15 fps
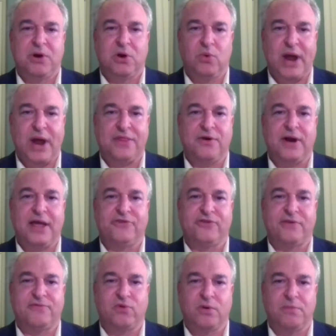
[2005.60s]
but rather
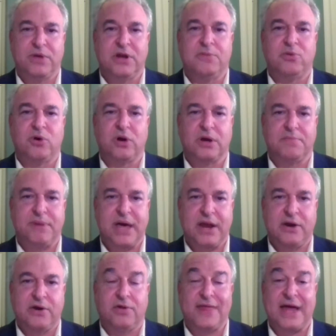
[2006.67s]
as a formidable
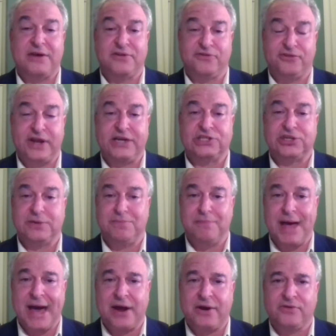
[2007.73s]
competitor. That distinction
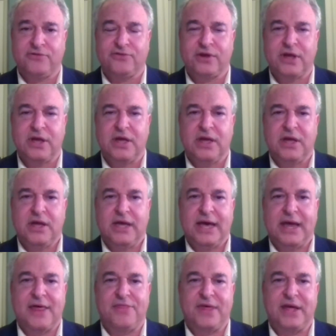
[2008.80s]
matters.
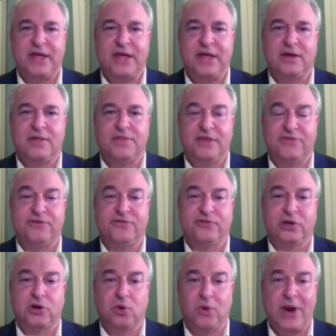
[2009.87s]
And I think this is
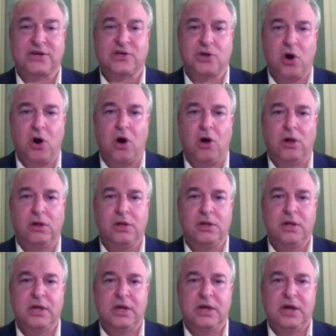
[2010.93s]
the correct call.
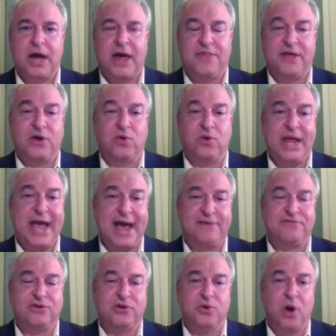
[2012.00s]
I think we
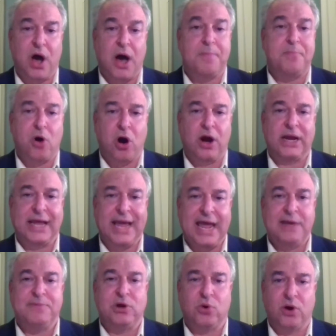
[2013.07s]
have to up our
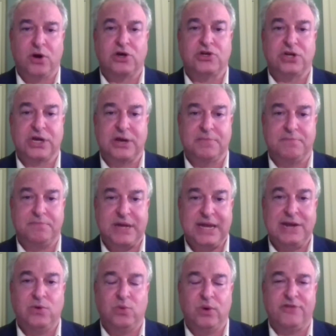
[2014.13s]
game in order to
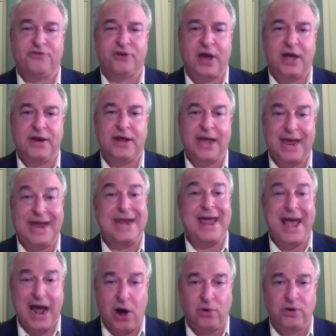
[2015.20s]
compete with China and
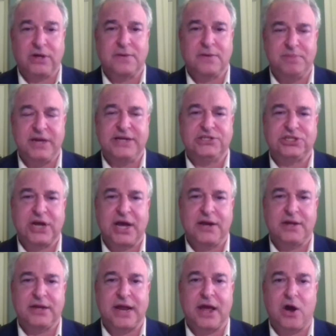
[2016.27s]
outcompete
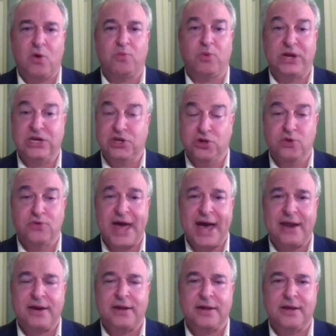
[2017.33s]
China. And I hope we do
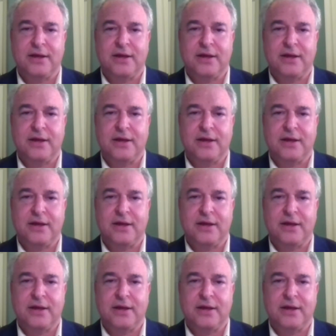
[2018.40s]
that.